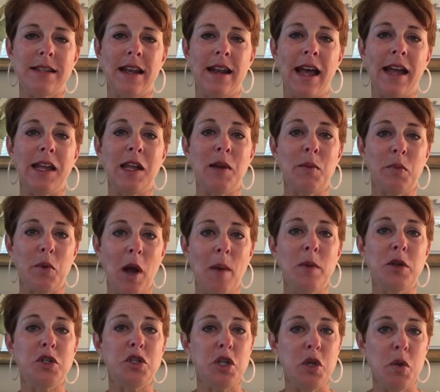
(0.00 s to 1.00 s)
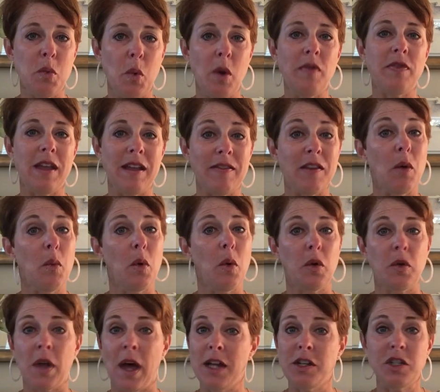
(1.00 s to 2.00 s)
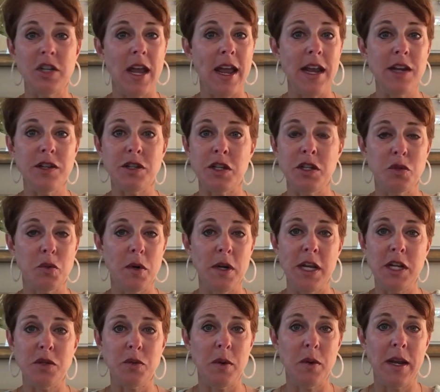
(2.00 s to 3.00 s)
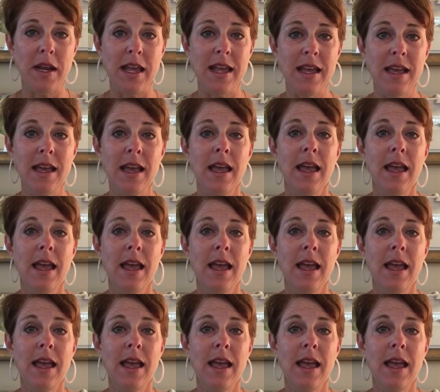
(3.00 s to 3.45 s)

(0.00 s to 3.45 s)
And I can promise you one thing that will not change in 2020